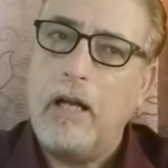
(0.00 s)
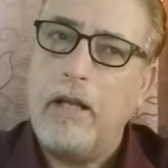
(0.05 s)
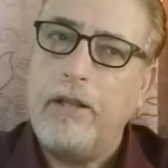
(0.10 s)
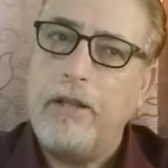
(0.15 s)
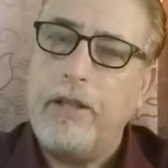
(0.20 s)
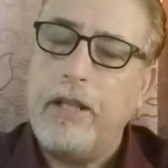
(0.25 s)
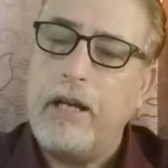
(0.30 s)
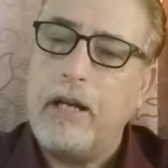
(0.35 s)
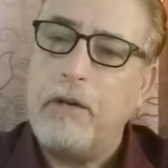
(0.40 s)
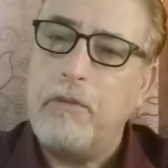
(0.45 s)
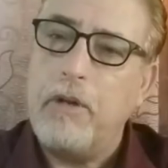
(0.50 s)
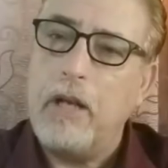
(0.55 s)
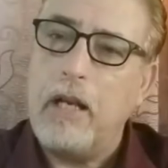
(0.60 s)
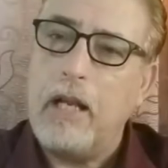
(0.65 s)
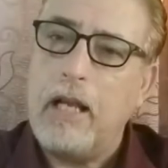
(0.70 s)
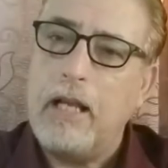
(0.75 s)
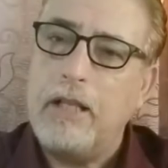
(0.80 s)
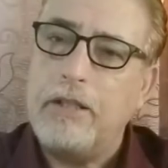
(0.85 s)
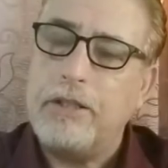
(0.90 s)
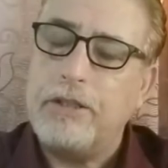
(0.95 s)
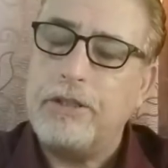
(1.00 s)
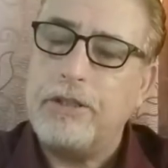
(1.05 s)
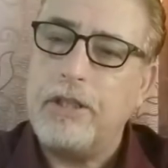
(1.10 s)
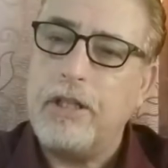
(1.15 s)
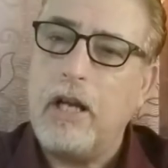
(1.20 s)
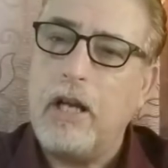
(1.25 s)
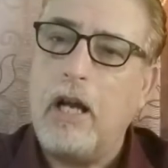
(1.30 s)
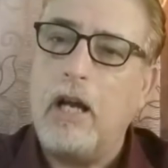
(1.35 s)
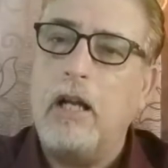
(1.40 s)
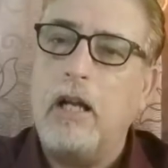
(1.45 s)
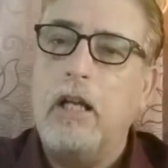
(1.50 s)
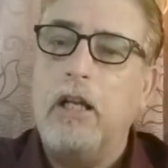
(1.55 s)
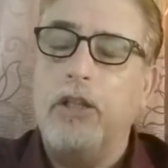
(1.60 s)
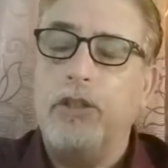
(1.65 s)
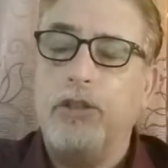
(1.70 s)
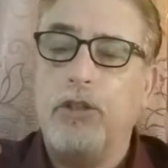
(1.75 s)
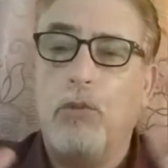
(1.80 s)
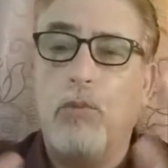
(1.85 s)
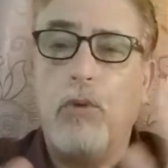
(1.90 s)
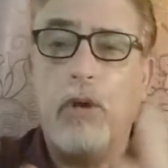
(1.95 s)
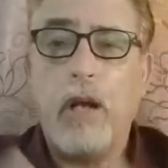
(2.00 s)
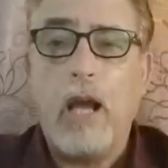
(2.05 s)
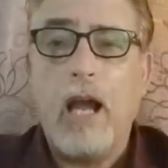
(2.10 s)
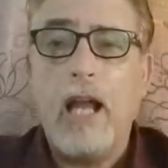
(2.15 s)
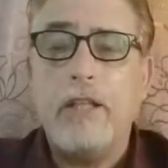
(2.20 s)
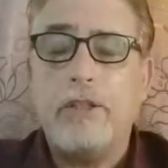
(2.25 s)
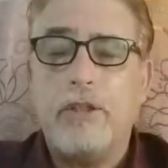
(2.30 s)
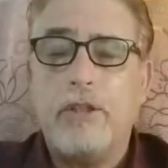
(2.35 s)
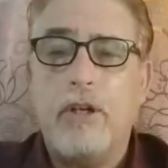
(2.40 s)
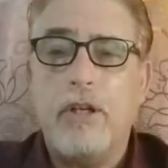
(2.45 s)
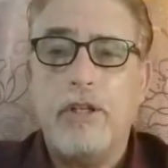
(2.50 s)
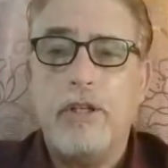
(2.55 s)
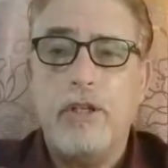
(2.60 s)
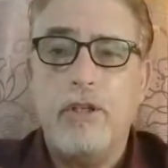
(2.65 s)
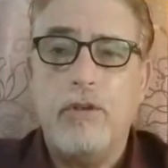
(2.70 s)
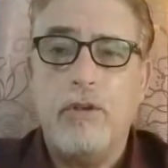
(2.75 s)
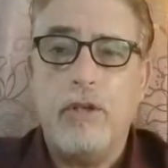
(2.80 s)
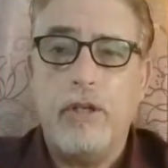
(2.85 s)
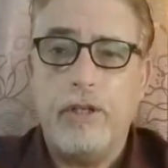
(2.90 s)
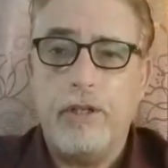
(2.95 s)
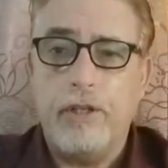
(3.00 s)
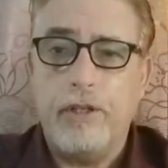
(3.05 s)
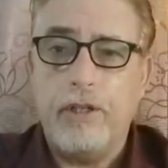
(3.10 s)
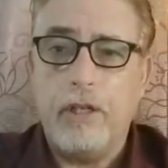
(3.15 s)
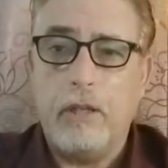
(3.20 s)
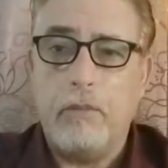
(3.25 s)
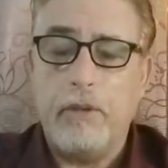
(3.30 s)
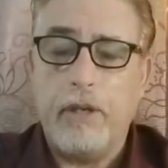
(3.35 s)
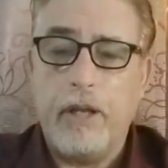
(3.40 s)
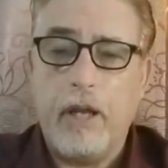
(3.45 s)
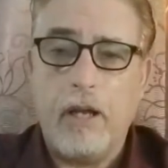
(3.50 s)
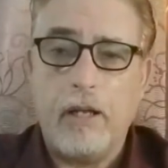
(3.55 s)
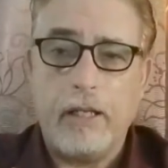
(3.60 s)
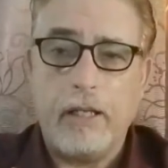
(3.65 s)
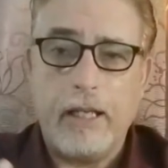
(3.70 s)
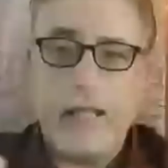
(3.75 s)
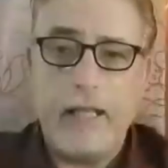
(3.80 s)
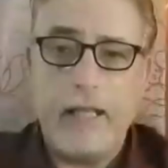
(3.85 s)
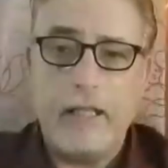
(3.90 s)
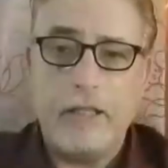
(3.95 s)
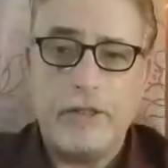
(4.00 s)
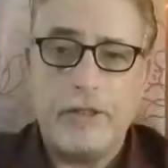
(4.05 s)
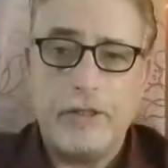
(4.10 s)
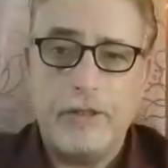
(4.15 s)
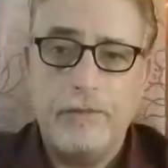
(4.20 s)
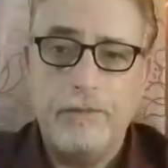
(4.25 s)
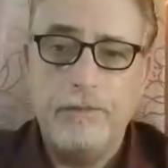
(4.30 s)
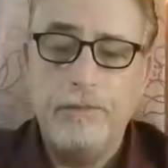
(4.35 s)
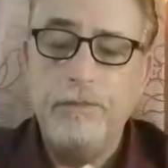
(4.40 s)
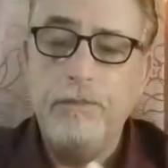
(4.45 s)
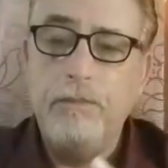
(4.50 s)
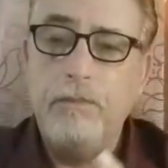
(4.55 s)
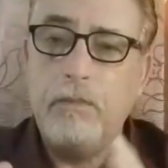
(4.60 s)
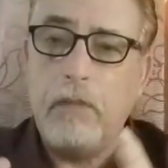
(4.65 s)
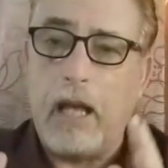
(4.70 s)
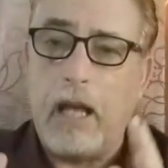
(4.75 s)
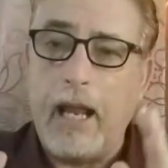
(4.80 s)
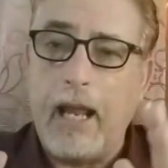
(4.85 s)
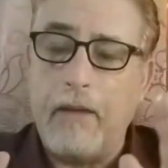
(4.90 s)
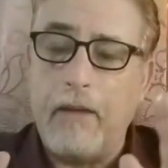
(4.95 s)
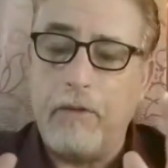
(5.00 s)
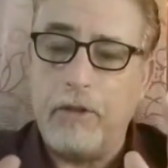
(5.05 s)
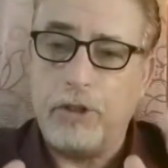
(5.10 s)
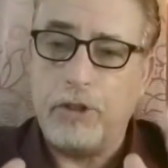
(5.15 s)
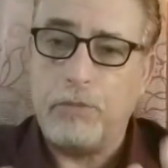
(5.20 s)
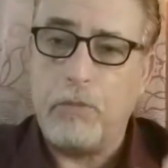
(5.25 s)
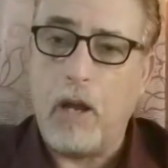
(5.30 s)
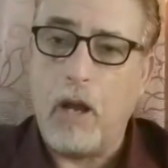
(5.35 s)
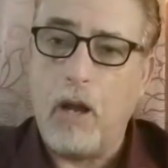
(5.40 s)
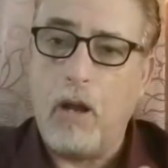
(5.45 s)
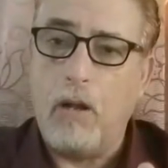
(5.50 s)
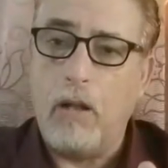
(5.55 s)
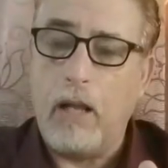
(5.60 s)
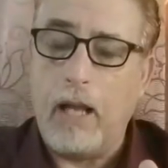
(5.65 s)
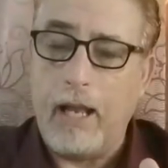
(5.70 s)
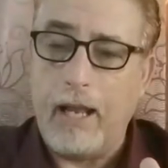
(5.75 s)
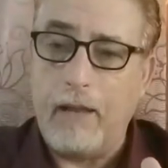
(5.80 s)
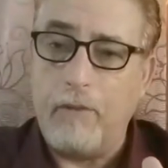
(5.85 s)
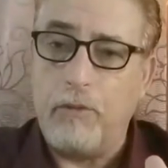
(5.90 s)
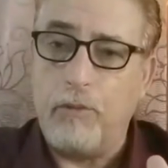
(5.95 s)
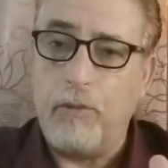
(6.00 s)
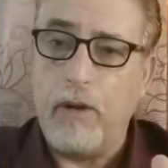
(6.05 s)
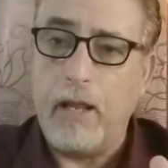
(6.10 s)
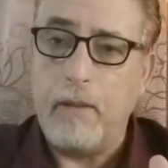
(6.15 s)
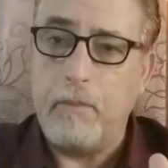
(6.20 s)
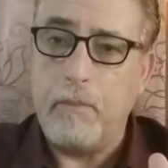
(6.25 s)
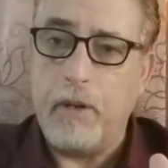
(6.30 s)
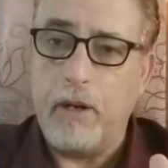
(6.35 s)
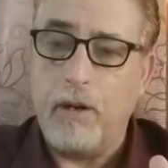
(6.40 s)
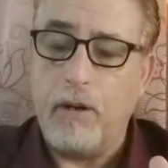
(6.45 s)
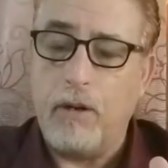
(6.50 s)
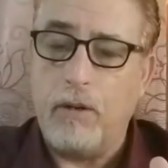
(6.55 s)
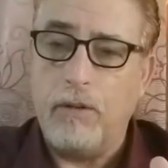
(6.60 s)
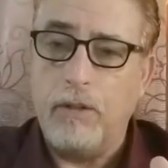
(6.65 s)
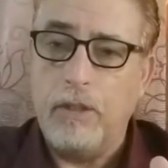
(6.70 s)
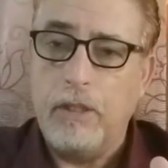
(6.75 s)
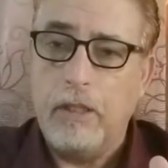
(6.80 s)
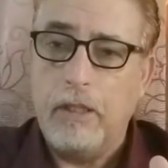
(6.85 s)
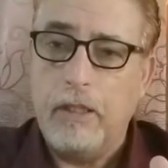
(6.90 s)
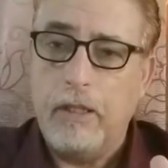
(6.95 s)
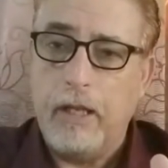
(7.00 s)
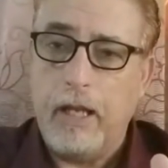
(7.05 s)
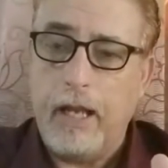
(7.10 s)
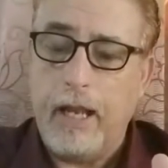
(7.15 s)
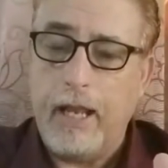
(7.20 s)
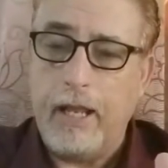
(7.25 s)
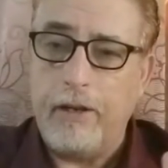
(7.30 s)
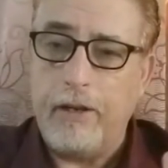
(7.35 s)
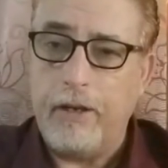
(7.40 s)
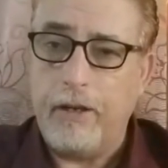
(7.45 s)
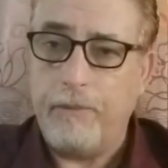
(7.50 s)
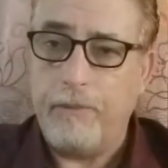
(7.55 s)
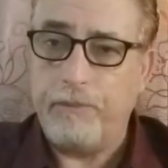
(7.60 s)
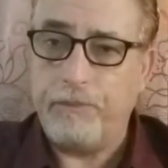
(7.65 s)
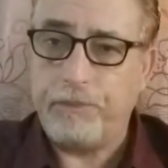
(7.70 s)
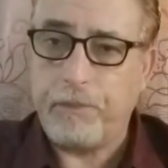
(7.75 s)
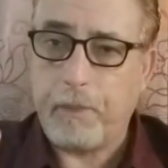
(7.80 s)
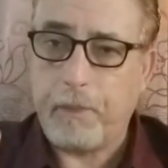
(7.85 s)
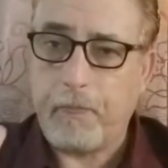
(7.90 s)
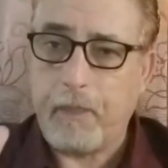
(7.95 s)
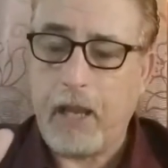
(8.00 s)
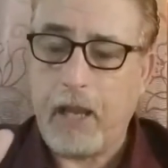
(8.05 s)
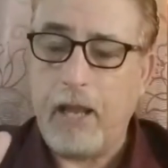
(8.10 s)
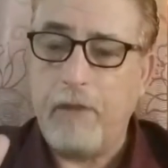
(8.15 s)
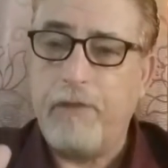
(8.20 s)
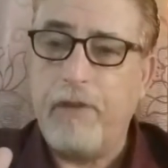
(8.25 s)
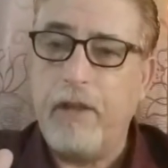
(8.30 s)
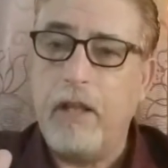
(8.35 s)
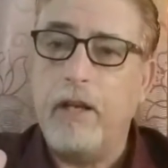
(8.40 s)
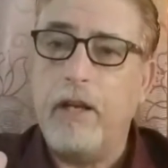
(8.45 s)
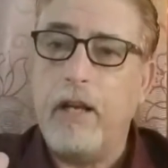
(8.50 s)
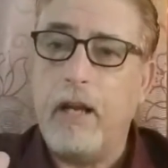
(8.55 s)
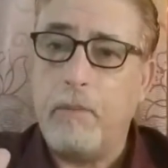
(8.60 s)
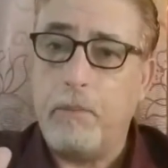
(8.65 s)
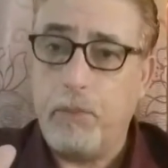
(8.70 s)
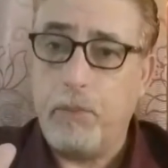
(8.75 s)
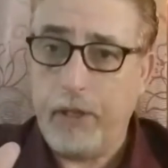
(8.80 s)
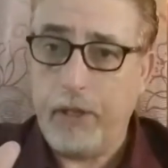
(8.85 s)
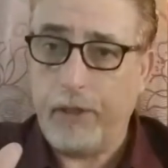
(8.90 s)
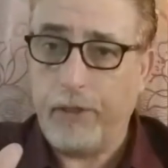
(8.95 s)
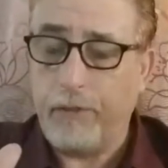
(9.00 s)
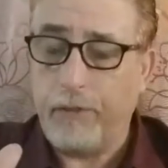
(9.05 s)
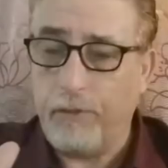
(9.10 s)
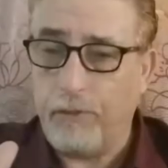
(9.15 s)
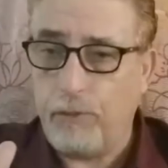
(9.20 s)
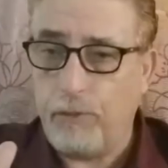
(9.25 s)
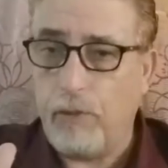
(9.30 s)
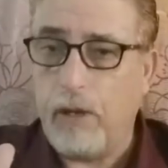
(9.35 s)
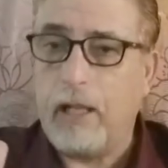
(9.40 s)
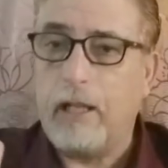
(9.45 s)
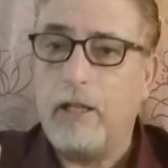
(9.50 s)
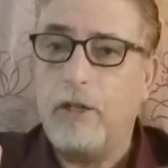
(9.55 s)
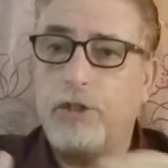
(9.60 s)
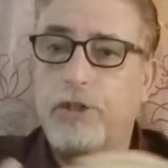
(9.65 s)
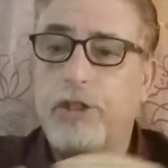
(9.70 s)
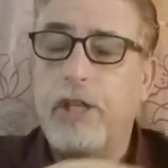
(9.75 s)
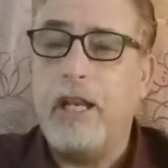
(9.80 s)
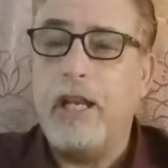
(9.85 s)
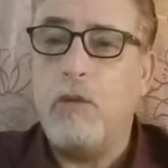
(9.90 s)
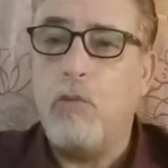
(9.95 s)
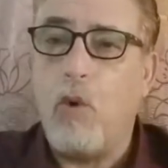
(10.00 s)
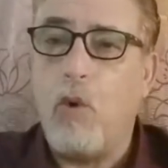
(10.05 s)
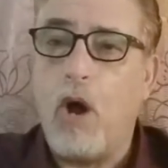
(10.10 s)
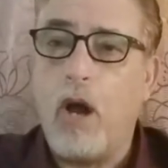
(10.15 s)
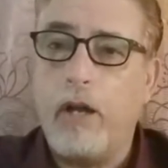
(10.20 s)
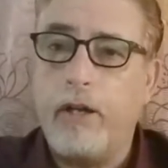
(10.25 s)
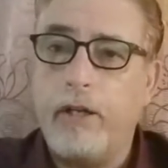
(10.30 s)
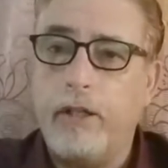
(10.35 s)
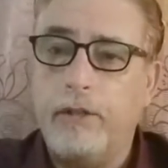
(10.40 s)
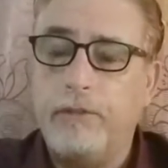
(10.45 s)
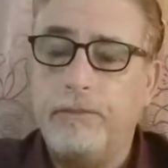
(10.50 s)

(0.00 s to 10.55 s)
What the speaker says: then I realized, I said, so what I started doing, Double Dog, is I have a rain barrel, and I fill it up with regular city water.